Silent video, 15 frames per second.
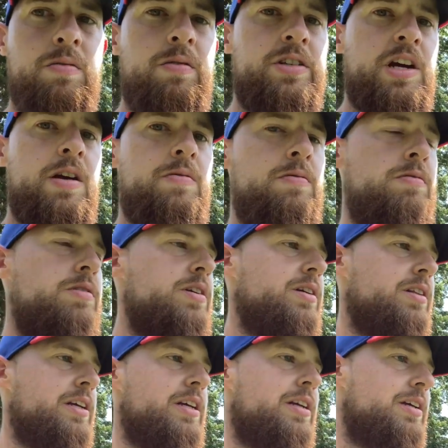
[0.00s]
which I
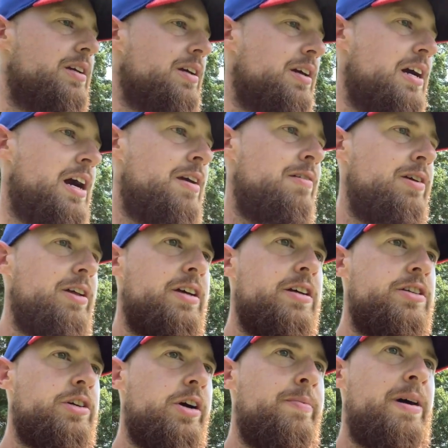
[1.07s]
really
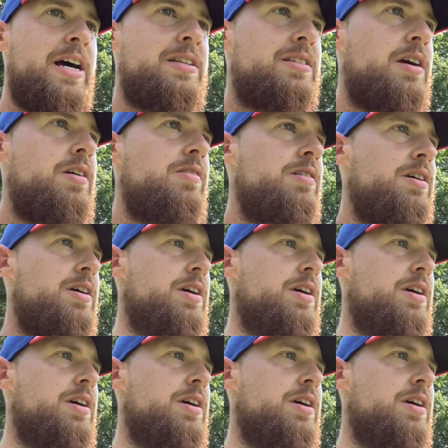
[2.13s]
enjoy pesto.